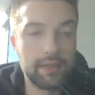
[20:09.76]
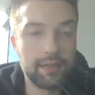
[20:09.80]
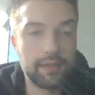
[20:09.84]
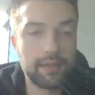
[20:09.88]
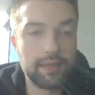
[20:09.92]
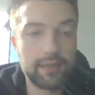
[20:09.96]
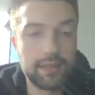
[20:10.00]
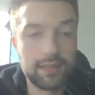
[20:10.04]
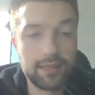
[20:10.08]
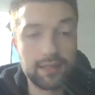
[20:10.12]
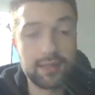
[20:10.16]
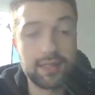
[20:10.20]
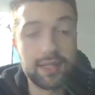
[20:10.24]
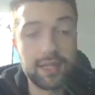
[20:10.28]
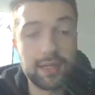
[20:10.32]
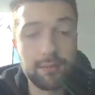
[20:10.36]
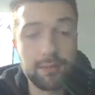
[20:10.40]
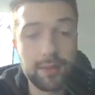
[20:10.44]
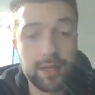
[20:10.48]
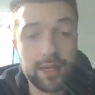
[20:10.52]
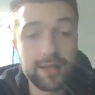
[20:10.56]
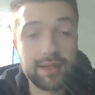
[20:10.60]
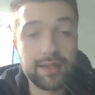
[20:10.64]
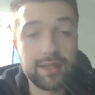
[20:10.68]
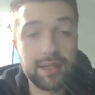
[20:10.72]
this is a team
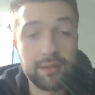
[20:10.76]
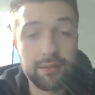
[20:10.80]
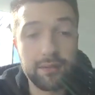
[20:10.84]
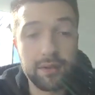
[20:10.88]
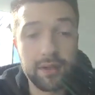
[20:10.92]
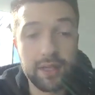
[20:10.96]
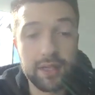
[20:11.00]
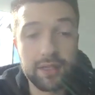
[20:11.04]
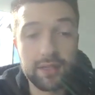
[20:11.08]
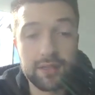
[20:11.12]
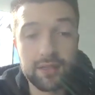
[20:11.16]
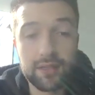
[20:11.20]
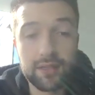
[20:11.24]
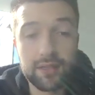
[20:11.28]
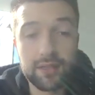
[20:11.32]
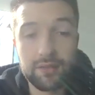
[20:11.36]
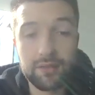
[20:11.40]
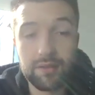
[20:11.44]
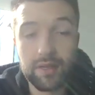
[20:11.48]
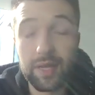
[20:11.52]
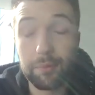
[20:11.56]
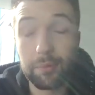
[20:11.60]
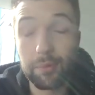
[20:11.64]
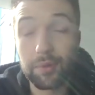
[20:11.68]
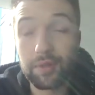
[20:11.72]
that definitely is
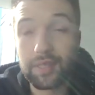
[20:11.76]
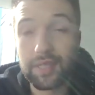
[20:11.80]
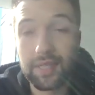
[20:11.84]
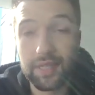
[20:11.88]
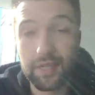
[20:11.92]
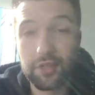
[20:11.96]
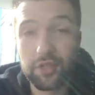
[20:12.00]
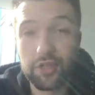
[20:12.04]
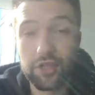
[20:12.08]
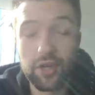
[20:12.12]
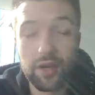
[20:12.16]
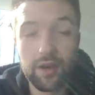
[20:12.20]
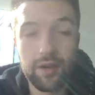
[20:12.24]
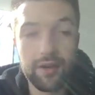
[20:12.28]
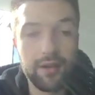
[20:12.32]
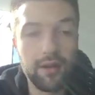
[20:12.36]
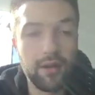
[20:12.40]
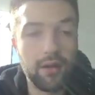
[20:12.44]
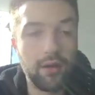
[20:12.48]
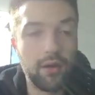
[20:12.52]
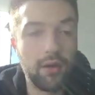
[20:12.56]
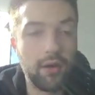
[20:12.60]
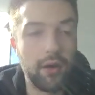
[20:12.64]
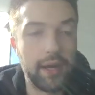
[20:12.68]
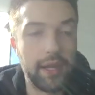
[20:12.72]
able to take a shot
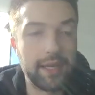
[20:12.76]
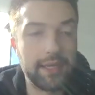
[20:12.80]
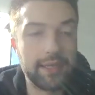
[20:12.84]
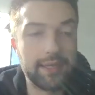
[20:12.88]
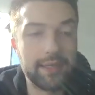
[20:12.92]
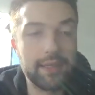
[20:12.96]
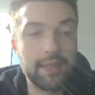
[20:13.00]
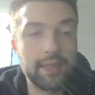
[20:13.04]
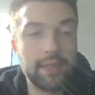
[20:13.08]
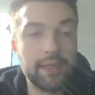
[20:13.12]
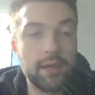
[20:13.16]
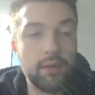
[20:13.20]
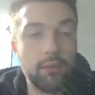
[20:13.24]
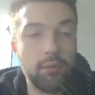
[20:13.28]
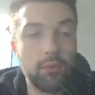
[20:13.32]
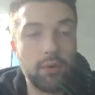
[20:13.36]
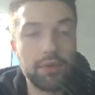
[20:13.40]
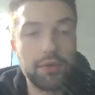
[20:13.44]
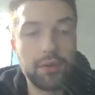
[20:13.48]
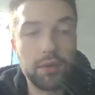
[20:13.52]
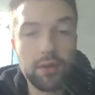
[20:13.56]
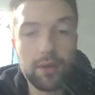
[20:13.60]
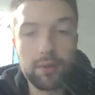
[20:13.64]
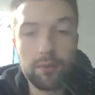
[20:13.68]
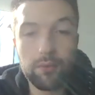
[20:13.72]
on it.
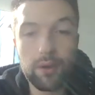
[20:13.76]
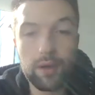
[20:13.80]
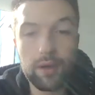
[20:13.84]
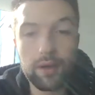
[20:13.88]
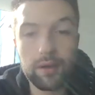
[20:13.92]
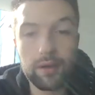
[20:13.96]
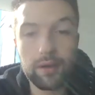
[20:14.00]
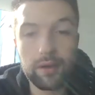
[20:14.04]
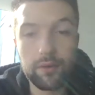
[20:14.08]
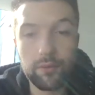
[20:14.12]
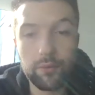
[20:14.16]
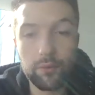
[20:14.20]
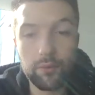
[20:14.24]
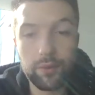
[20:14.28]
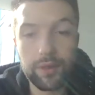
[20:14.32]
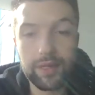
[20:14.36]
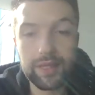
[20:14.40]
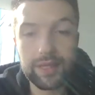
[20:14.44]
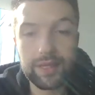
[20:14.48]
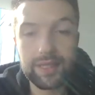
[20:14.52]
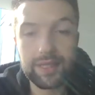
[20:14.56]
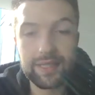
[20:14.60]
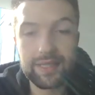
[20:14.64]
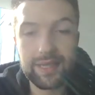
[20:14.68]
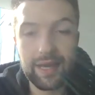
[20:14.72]
131
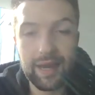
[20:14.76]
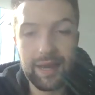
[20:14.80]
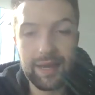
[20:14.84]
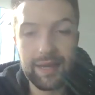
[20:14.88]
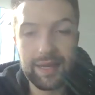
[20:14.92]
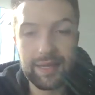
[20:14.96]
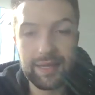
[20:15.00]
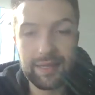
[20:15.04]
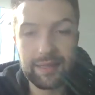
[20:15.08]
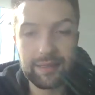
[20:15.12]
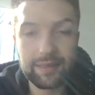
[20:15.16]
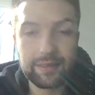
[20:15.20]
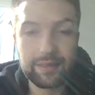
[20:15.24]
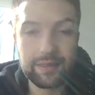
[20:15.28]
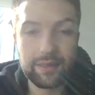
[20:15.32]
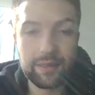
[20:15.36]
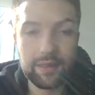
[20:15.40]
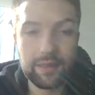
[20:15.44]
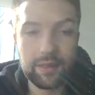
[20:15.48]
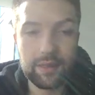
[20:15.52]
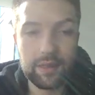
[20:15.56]
with the Titans.